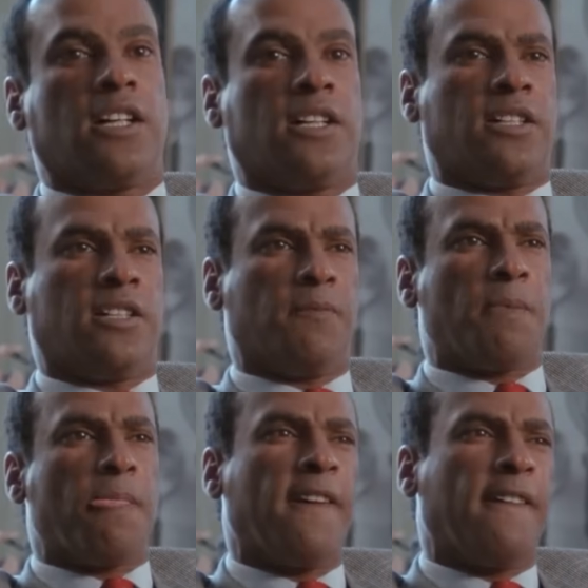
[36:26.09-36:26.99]

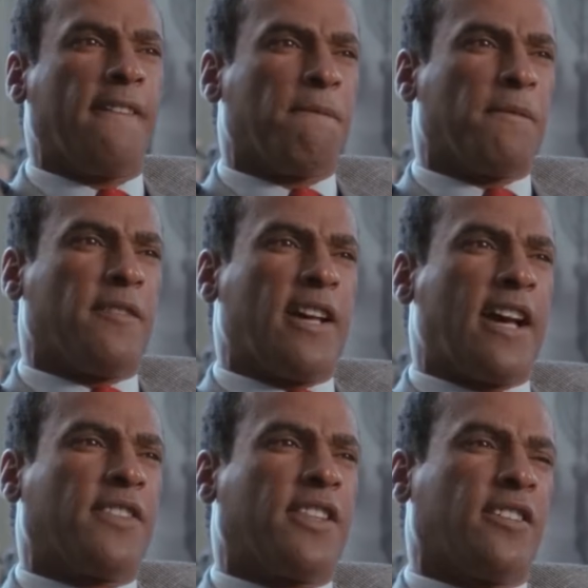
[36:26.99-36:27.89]

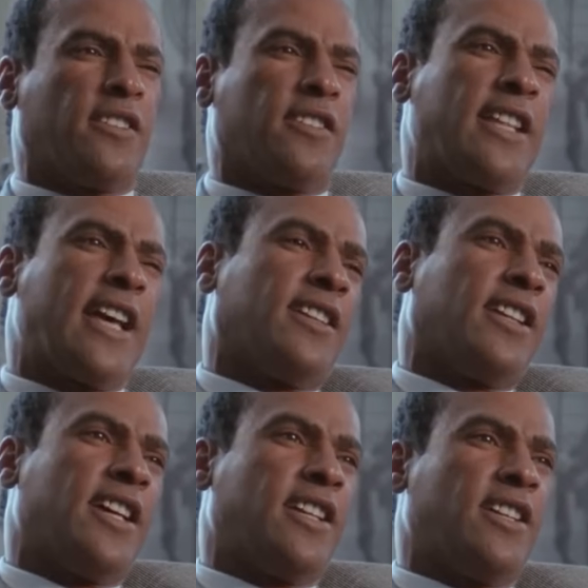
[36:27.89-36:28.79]
I think that
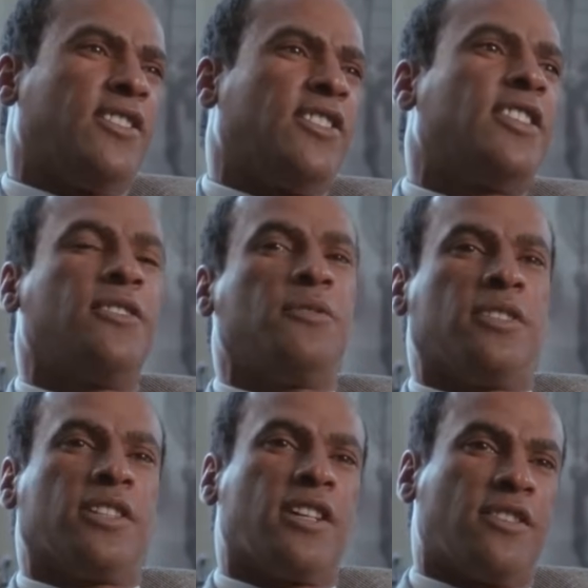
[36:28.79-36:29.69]
led into
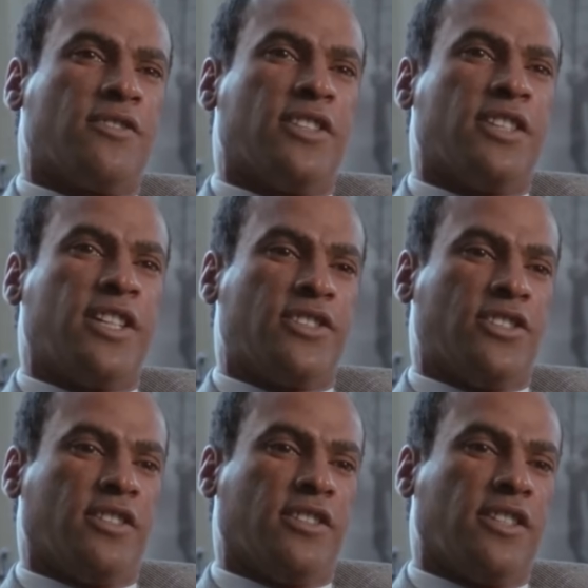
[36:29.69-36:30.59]
the
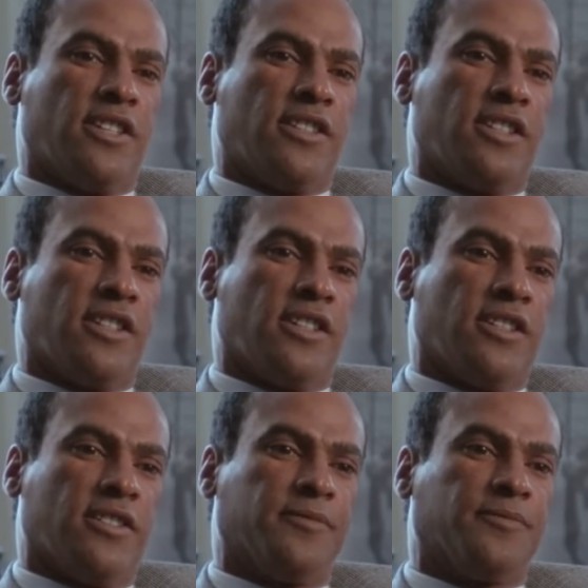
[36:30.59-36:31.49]
contradiction that
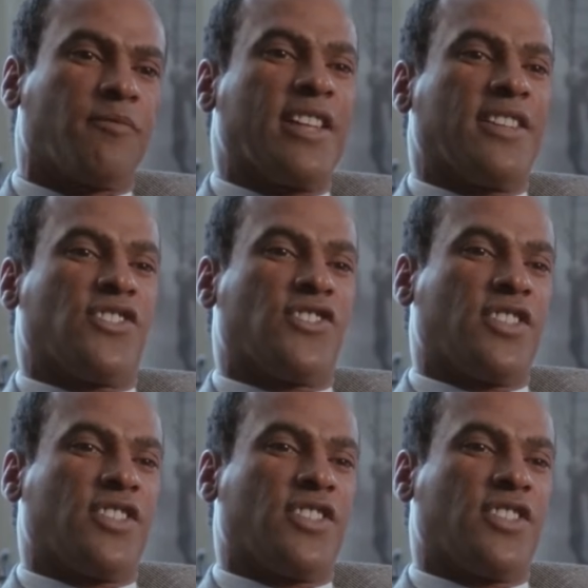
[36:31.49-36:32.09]
in